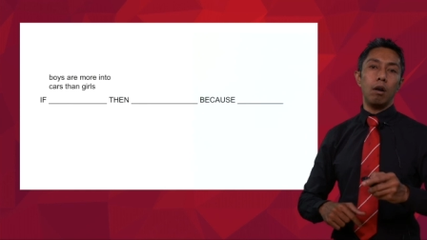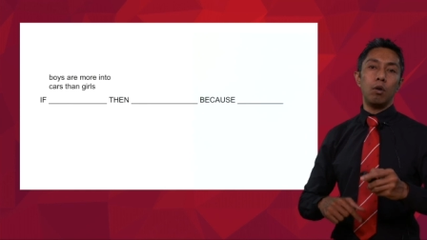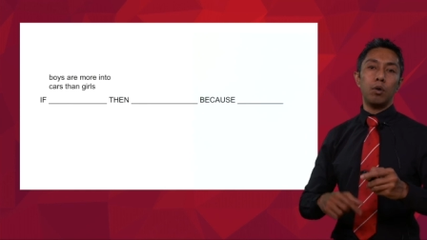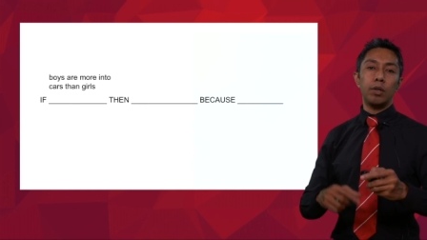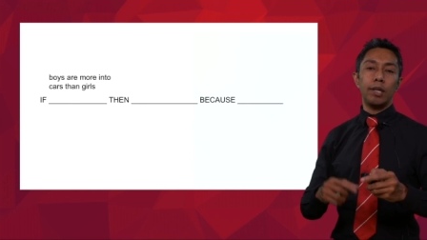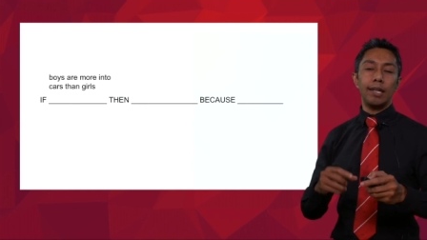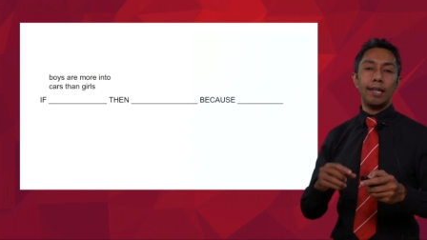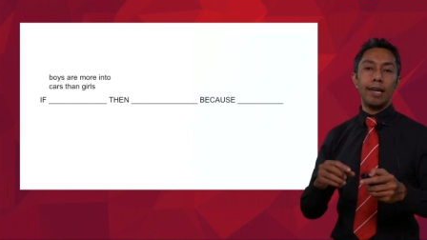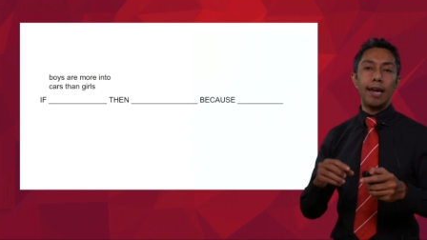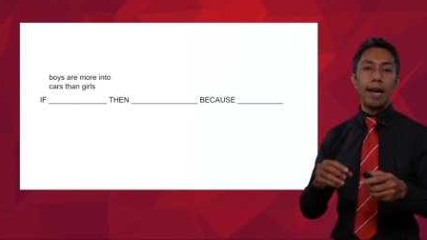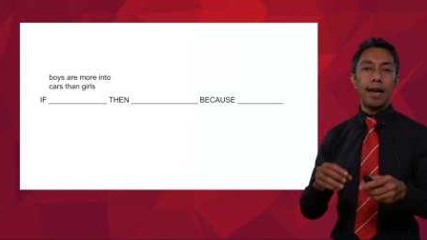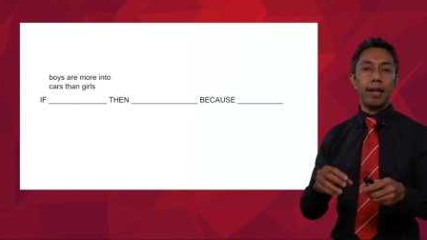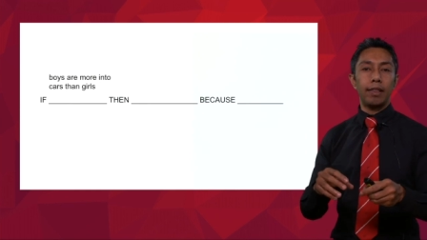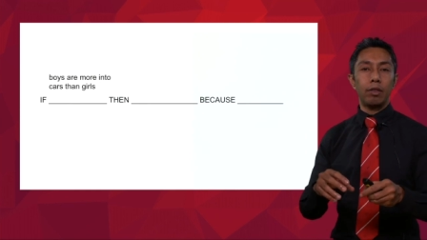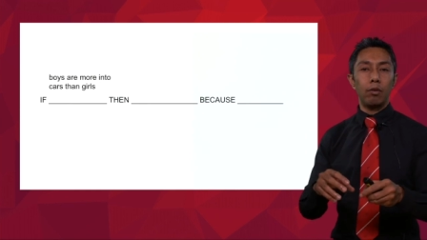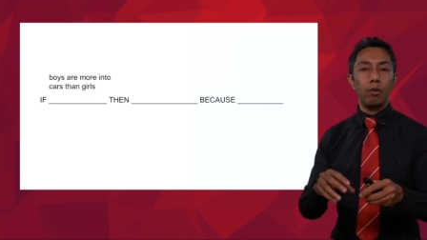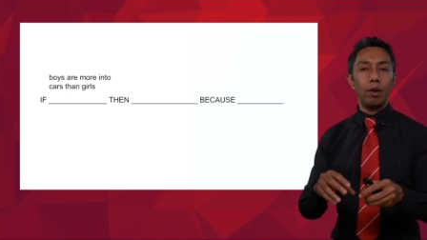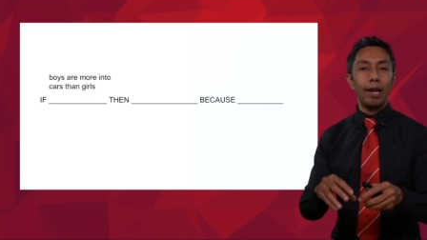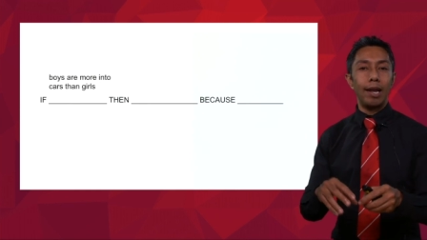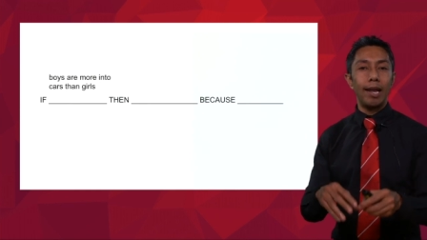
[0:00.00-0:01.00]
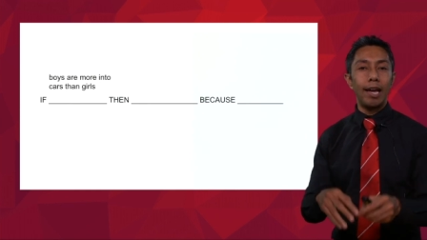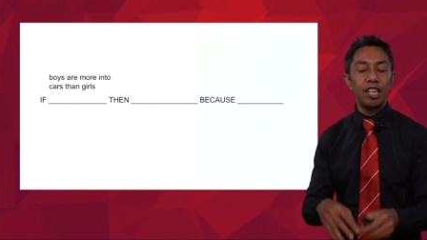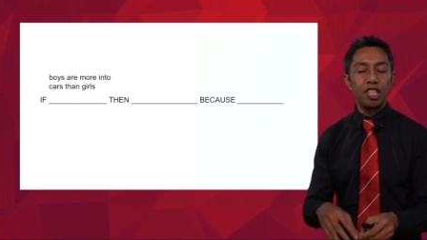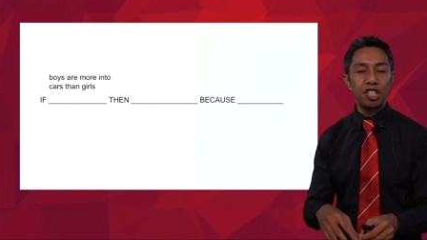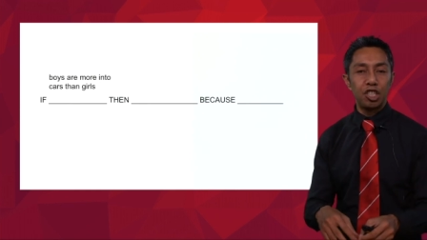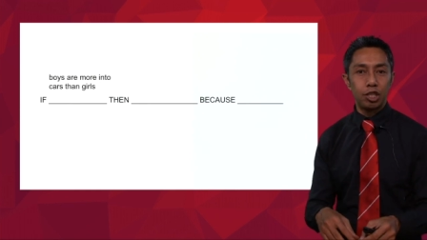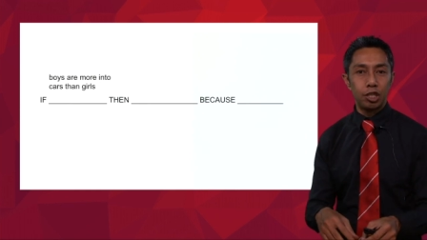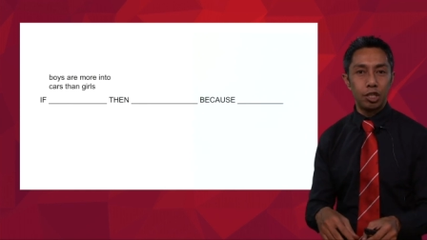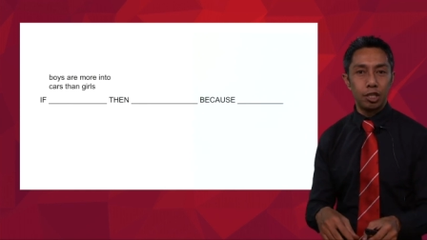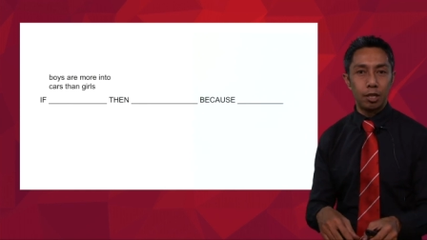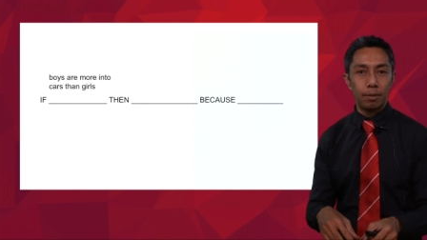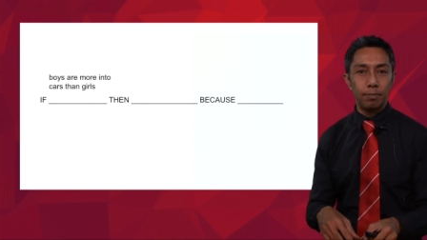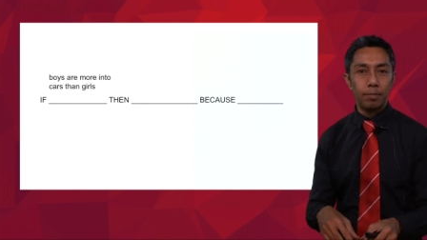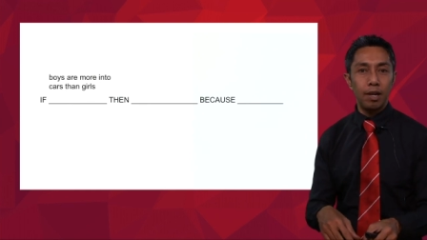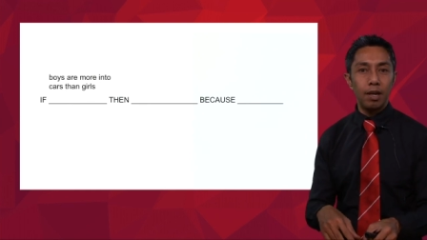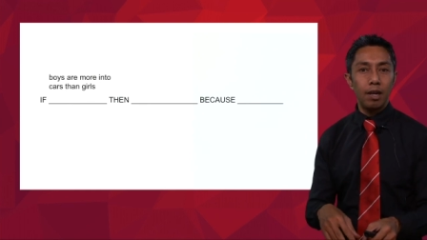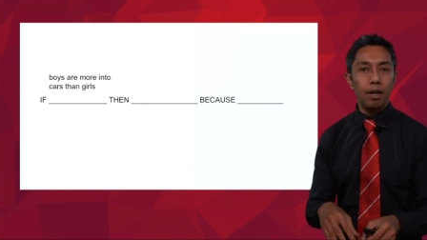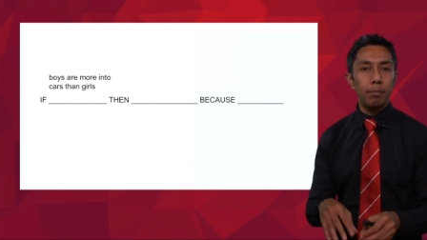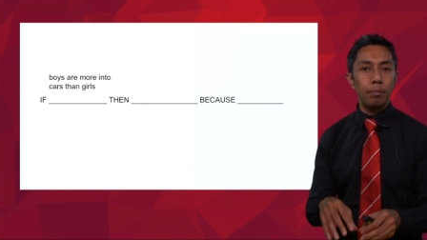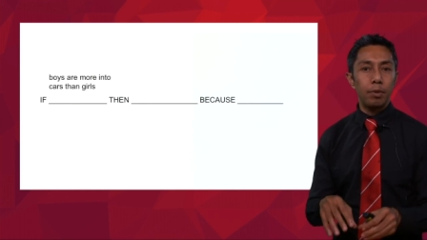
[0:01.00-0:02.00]
uh, looking at the relationship
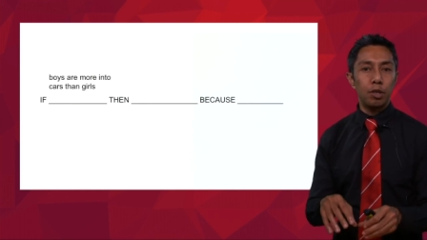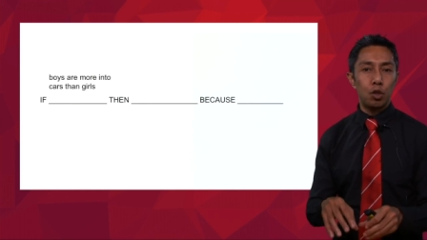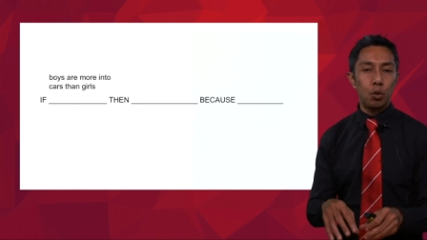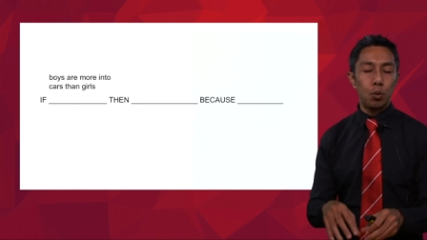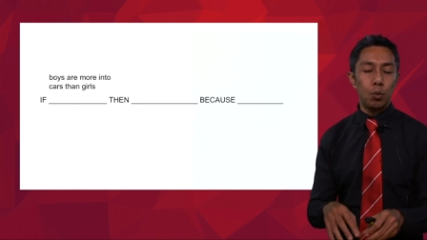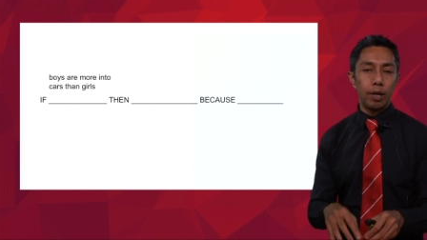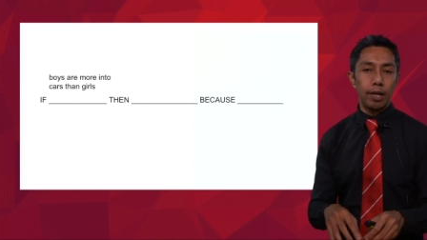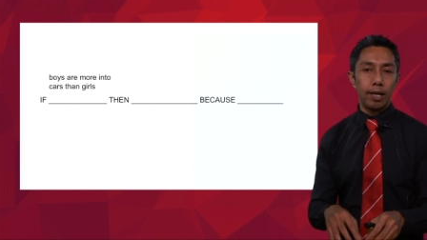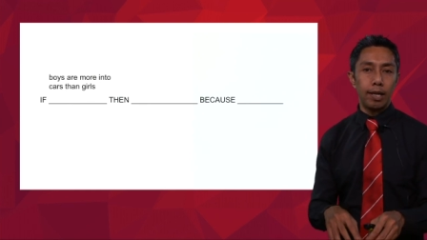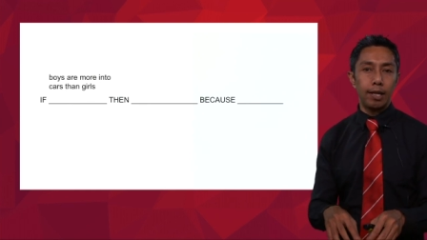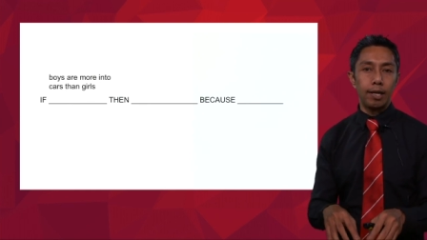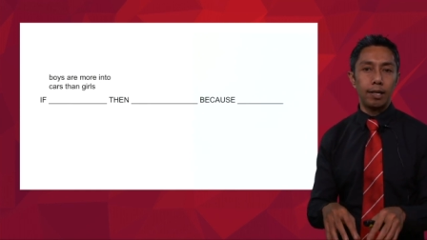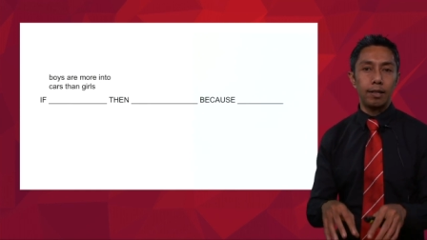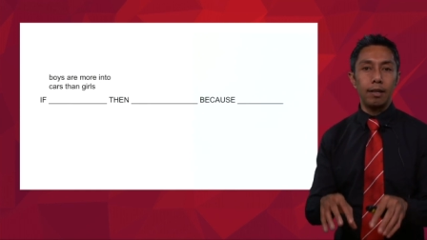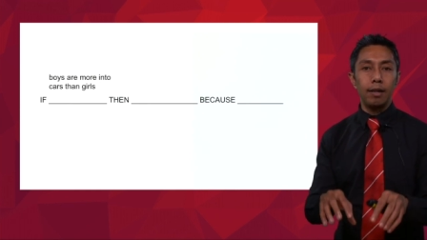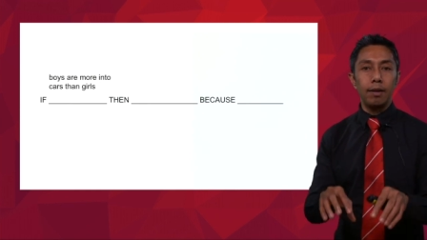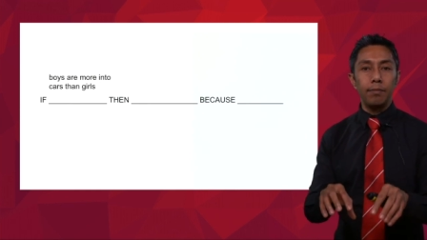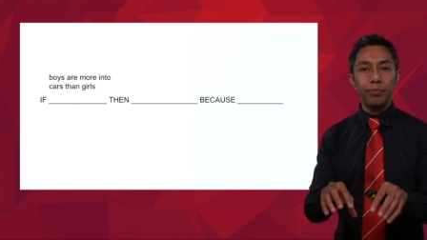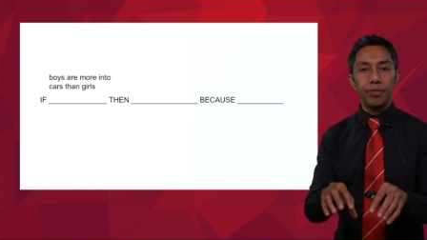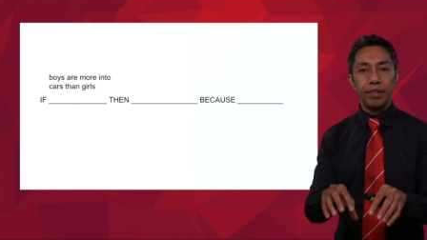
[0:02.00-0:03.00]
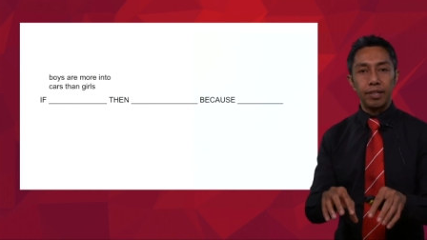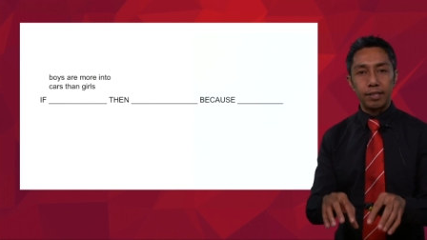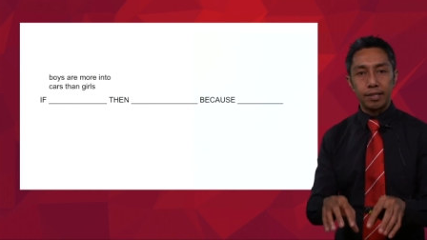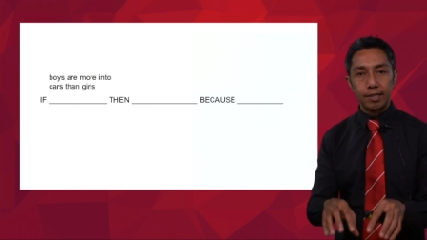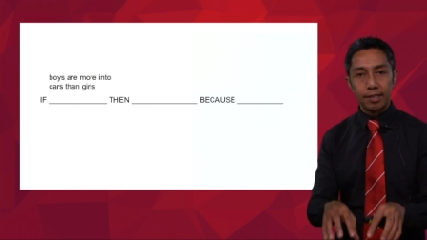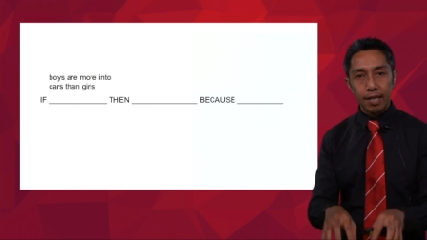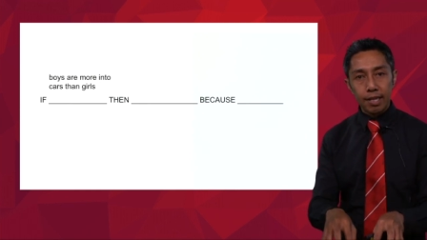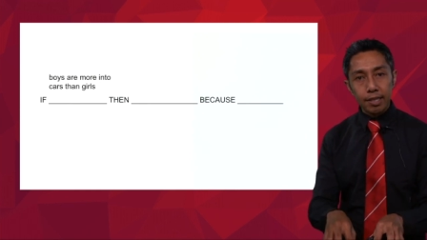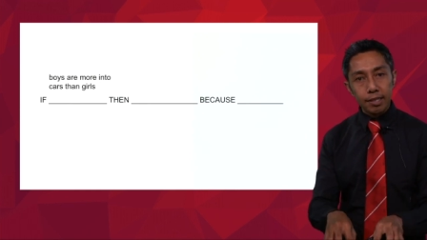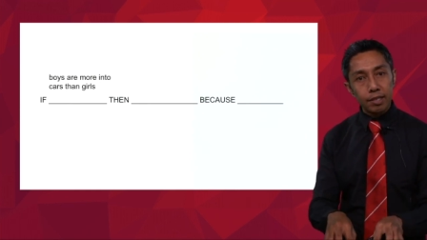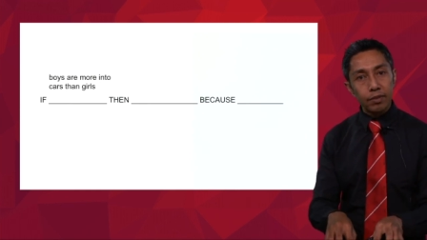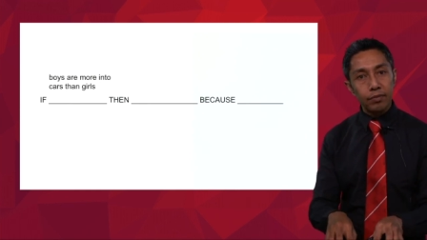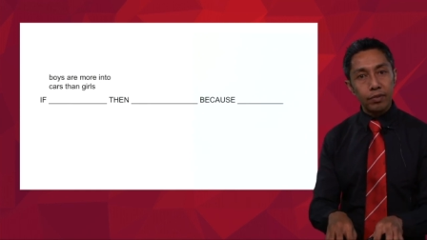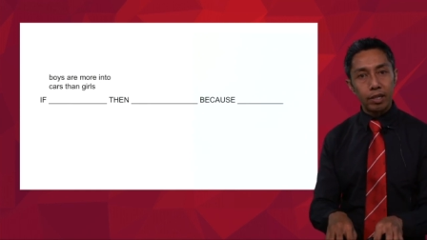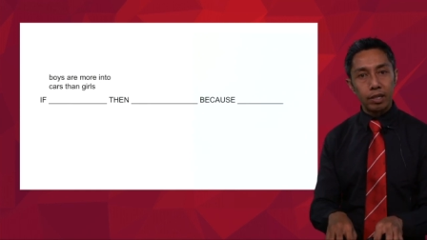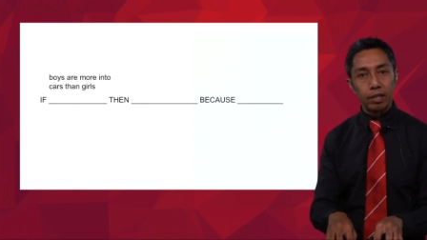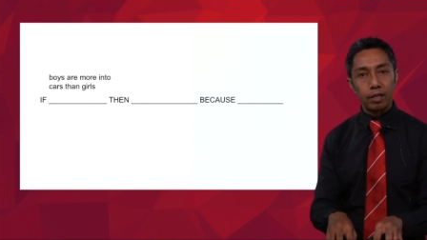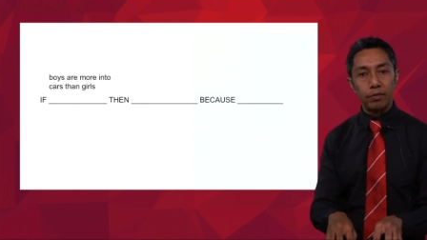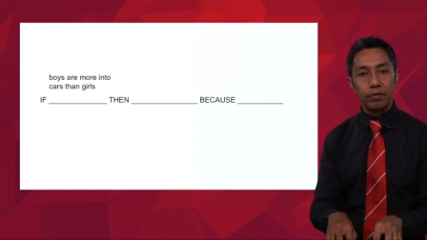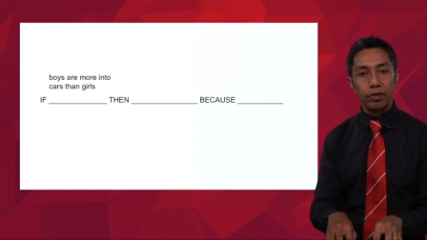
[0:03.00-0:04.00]
between the sex of an
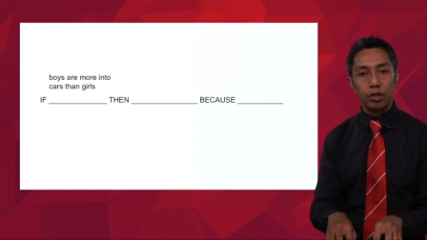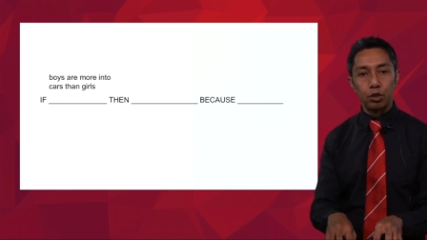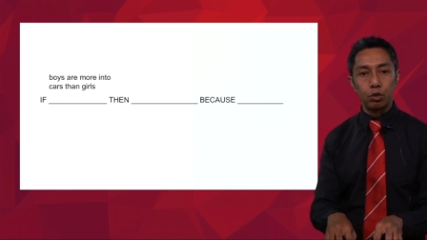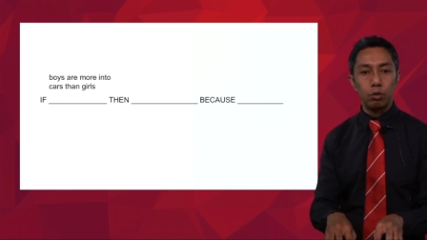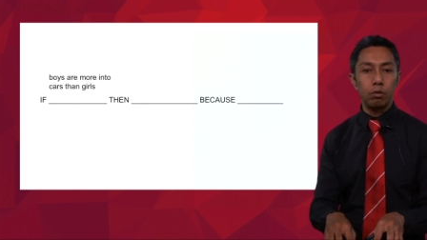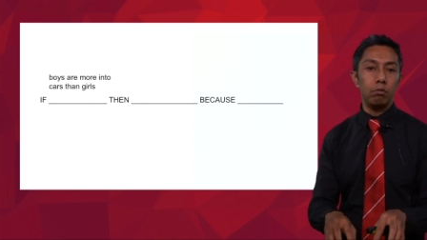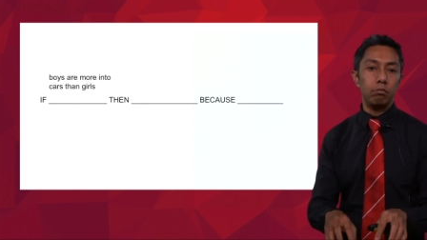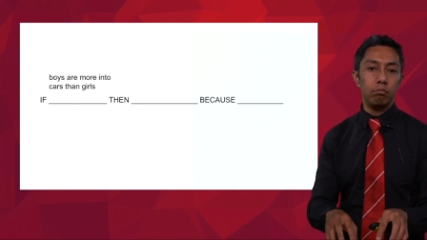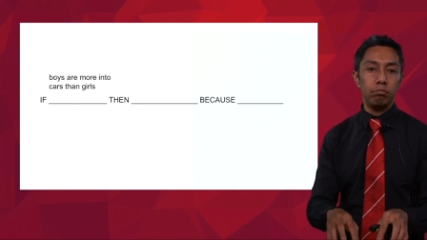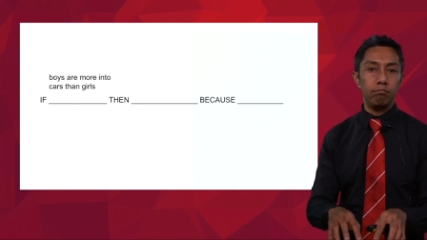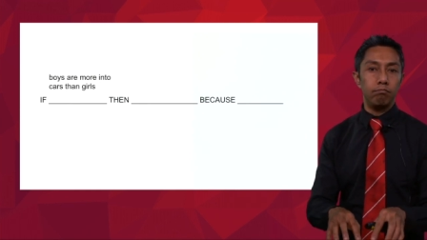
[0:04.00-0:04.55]
individual,